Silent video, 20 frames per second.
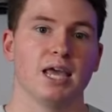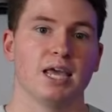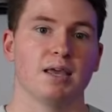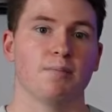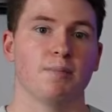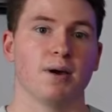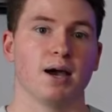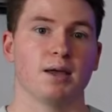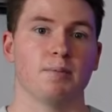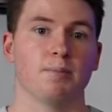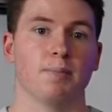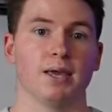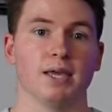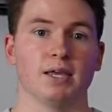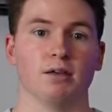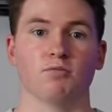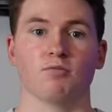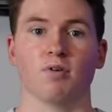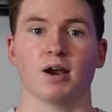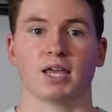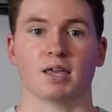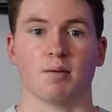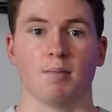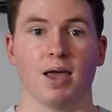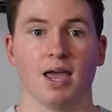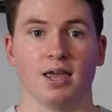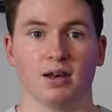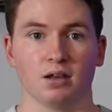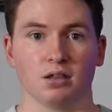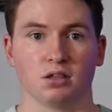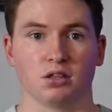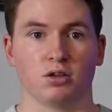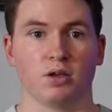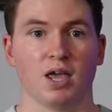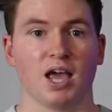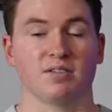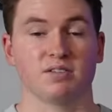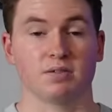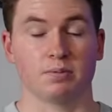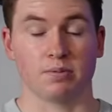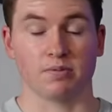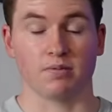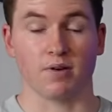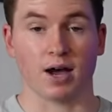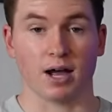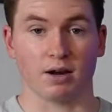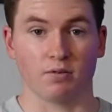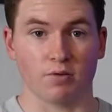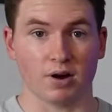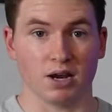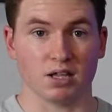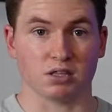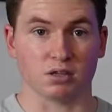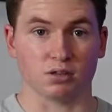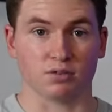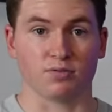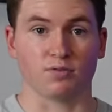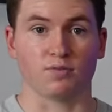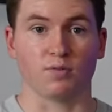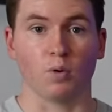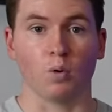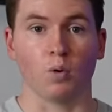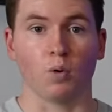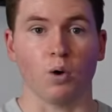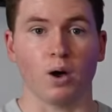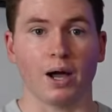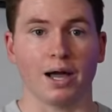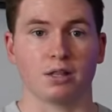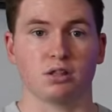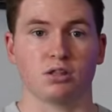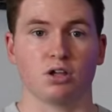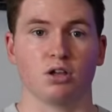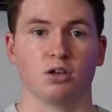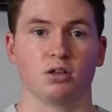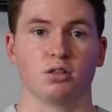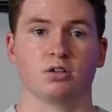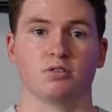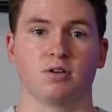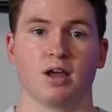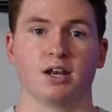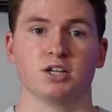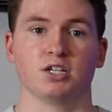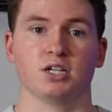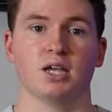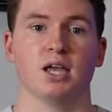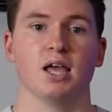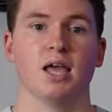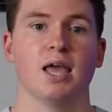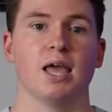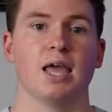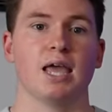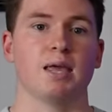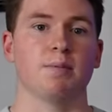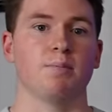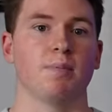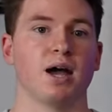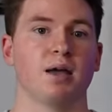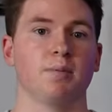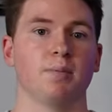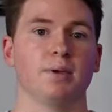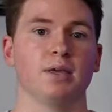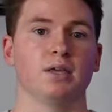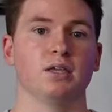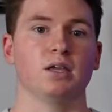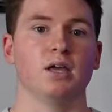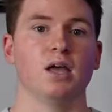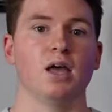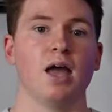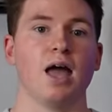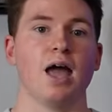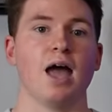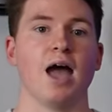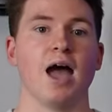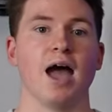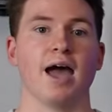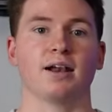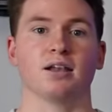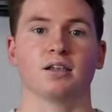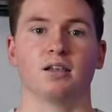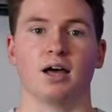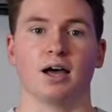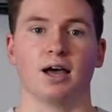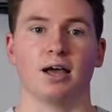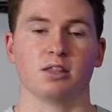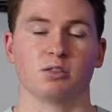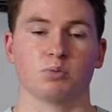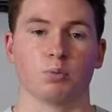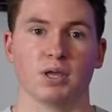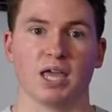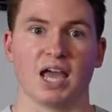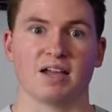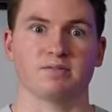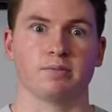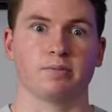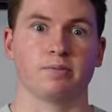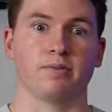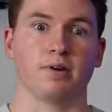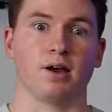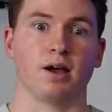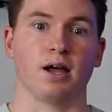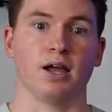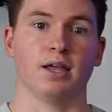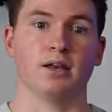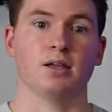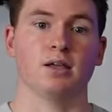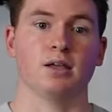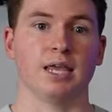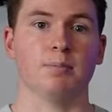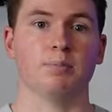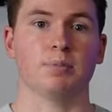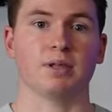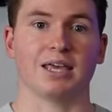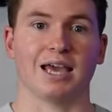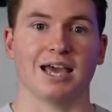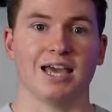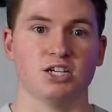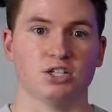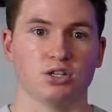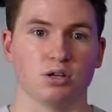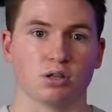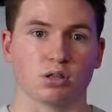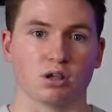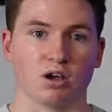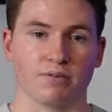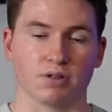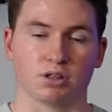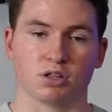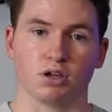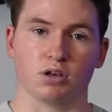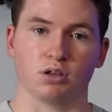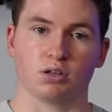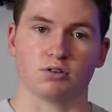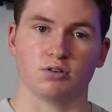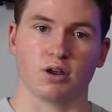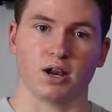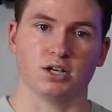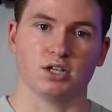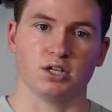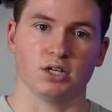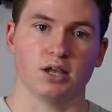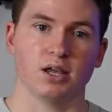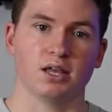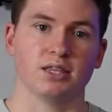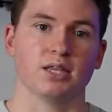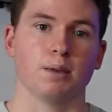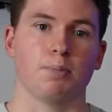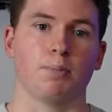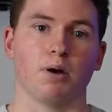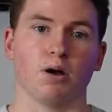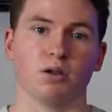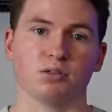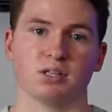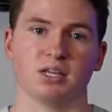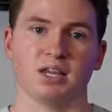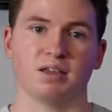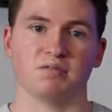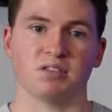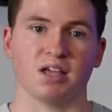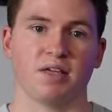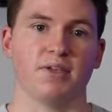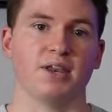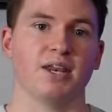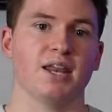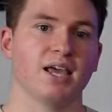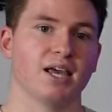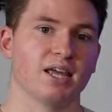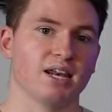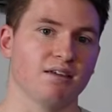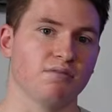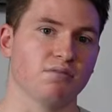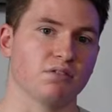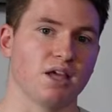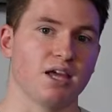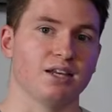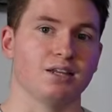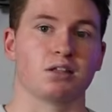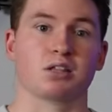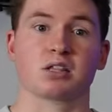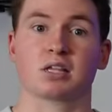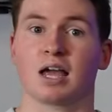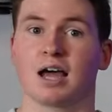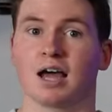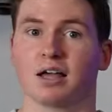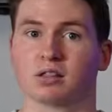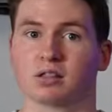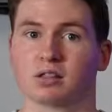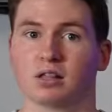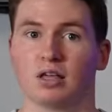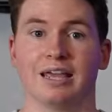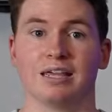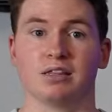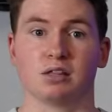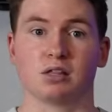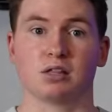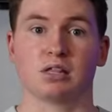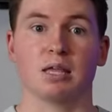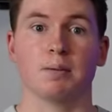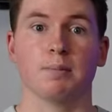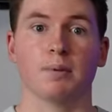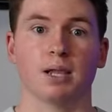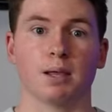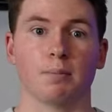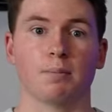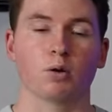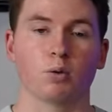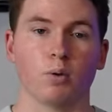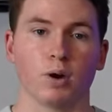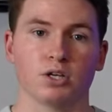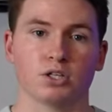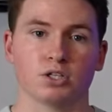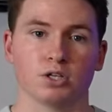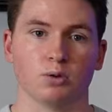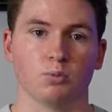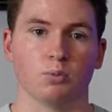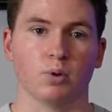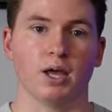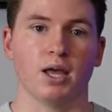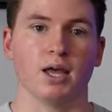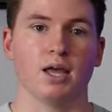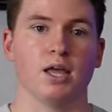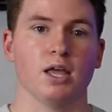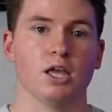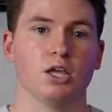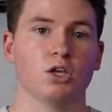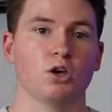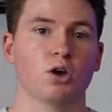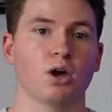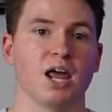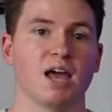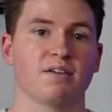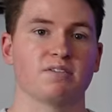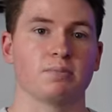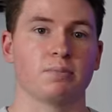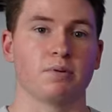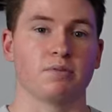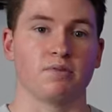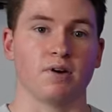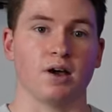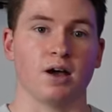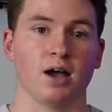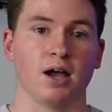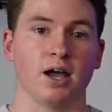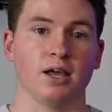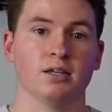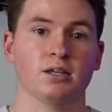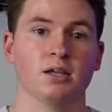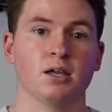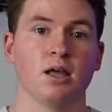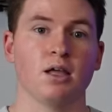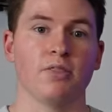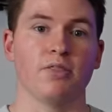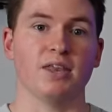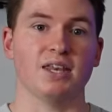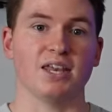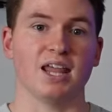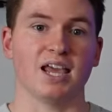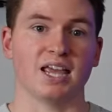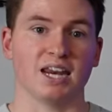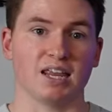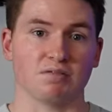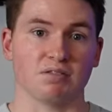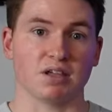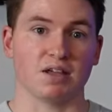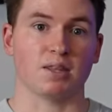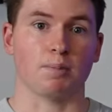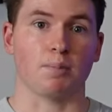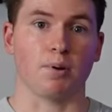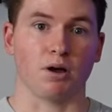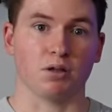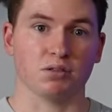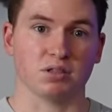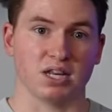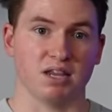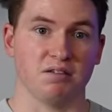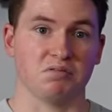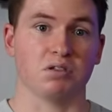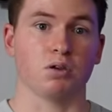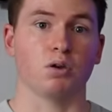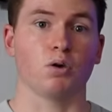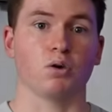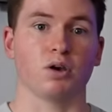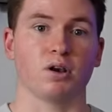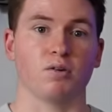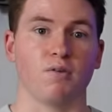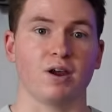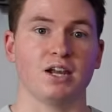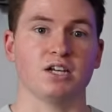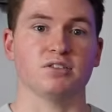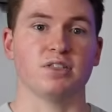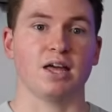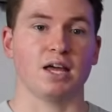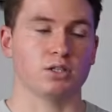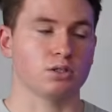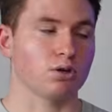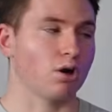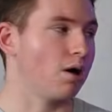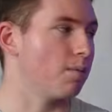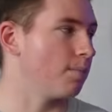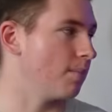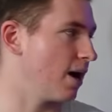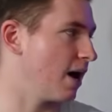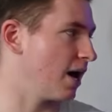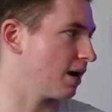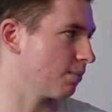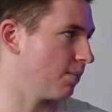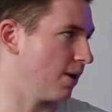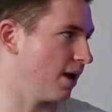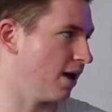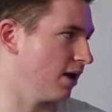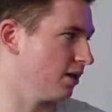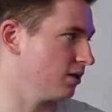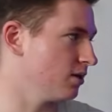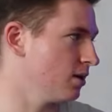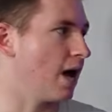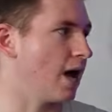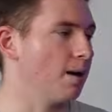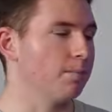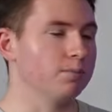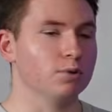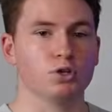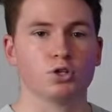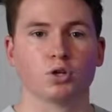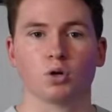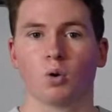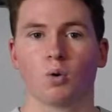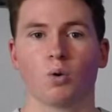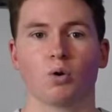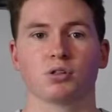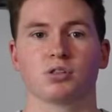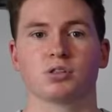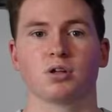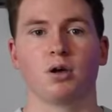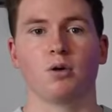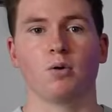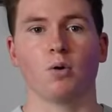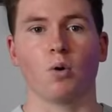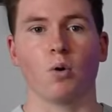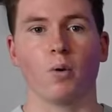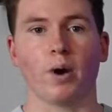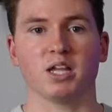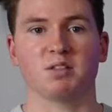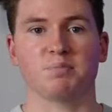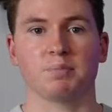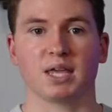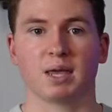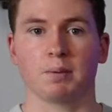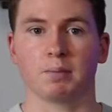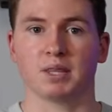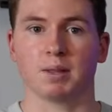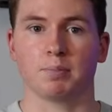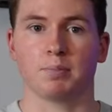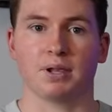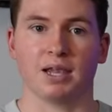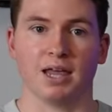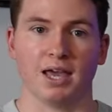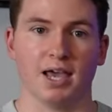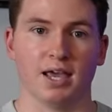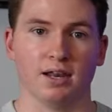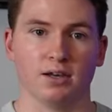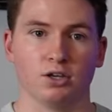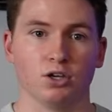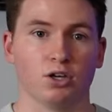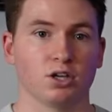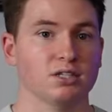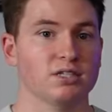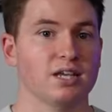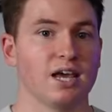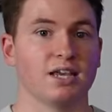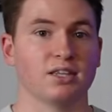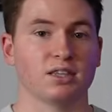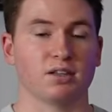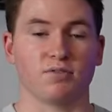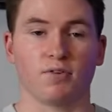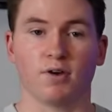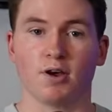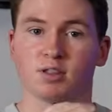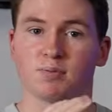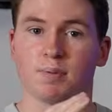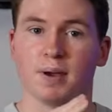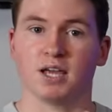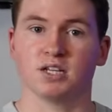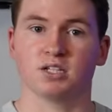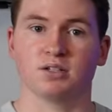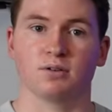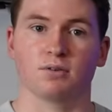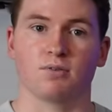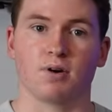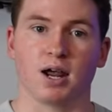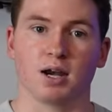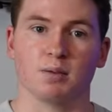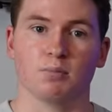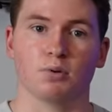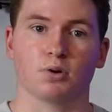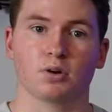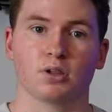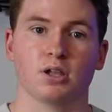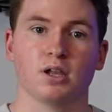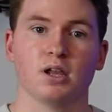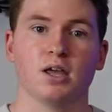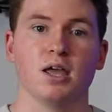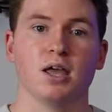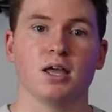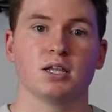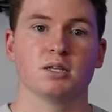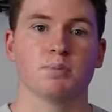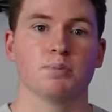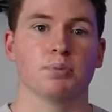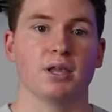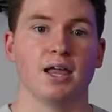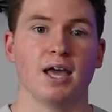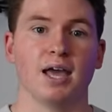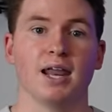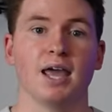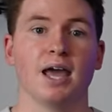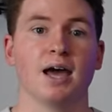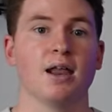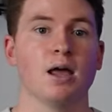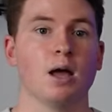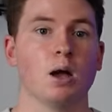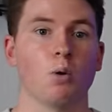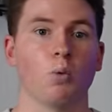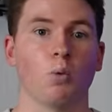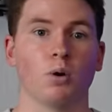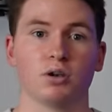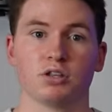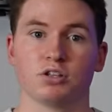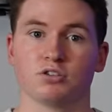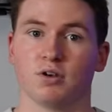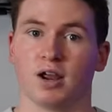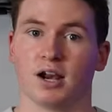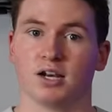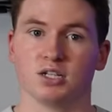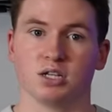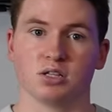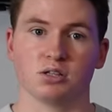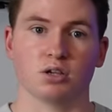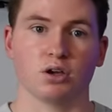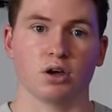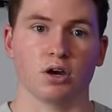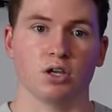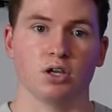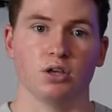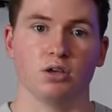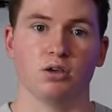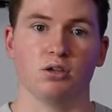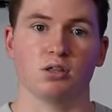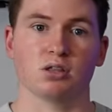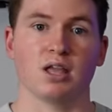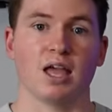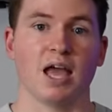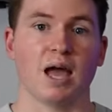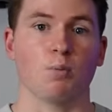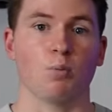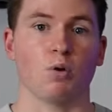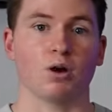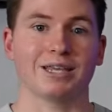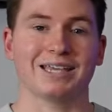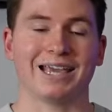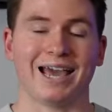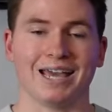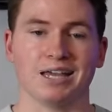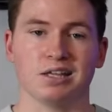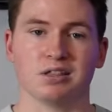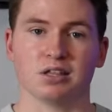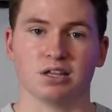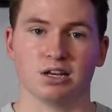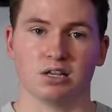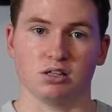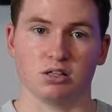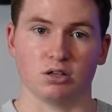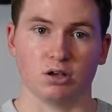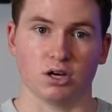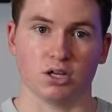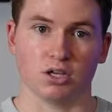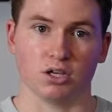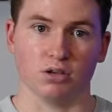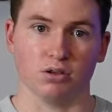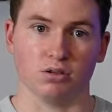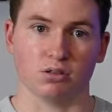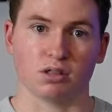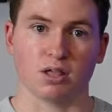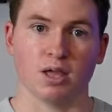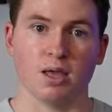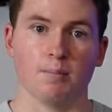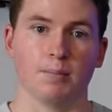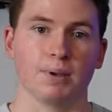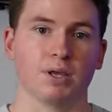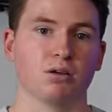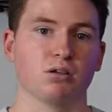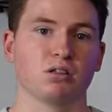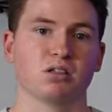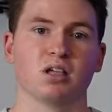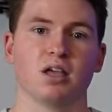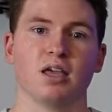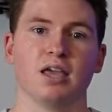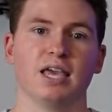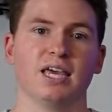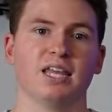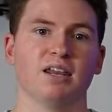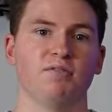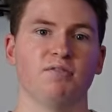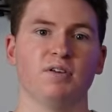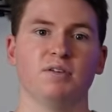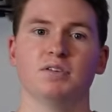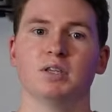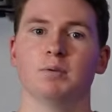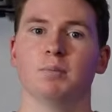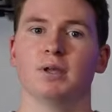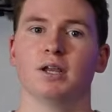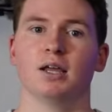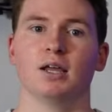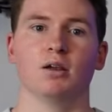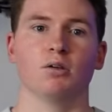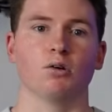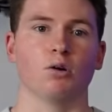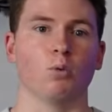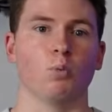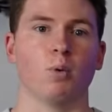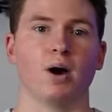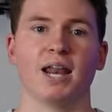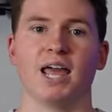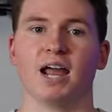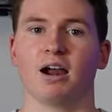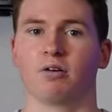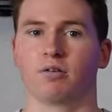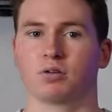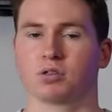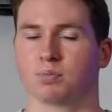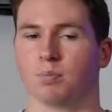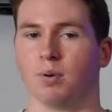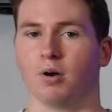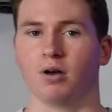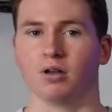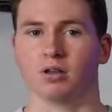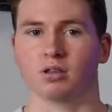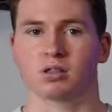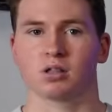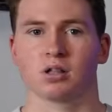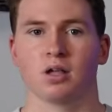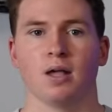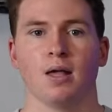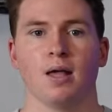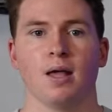It might be recommend, so you have to provide reasons for a certain strategy. It might be analyze, where you have to provide implications of a certain strategy, the positives and the negatives. A discuss is a similar question where you're going to have to provide the negatives and the positives in order to reach that top mark band. You should also always begin with a plan. You can take the first page of your writing booklet to plan out what strategies you're going to use and what case studies you're going to use, because in a 50-minute or 1-hour response,